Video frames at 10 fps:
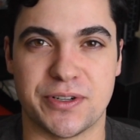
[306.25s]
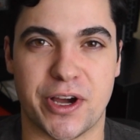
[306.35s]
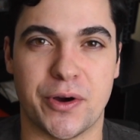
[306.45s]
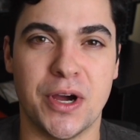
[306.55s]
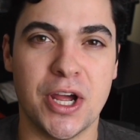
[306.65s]

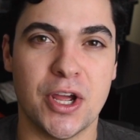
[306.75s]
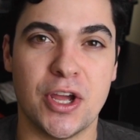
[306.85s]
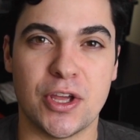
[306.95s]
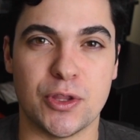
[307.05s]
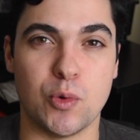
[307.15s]

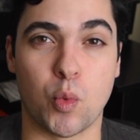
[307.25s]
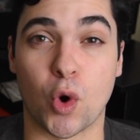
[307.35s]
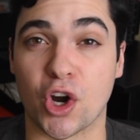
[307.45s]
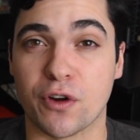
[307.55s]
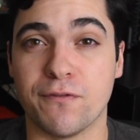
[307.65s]
You
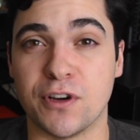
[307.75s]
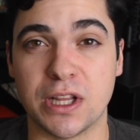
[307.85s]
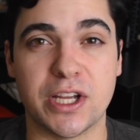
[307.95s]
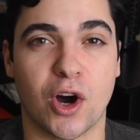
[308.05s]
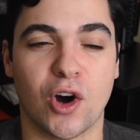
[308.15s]
work
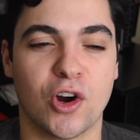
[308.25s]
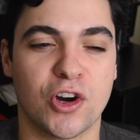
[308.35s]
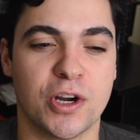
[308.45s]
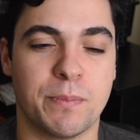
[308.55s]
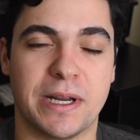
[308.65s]
really hard,